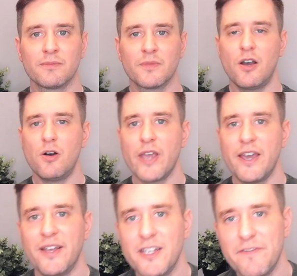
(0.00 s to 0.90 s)
Okay,
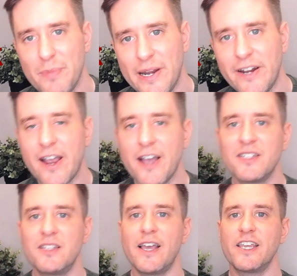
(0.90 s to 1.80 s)
that's it for me today,
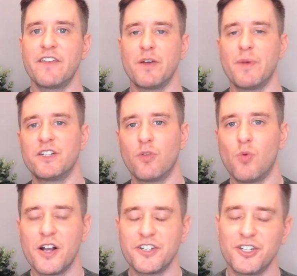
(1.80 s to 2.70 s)
guys. Thank you very much for
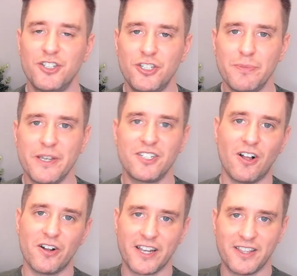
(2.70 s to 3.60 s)
watching. Do me a
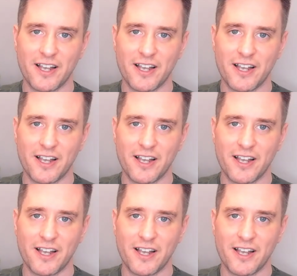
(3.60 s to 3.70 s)
solid and hit that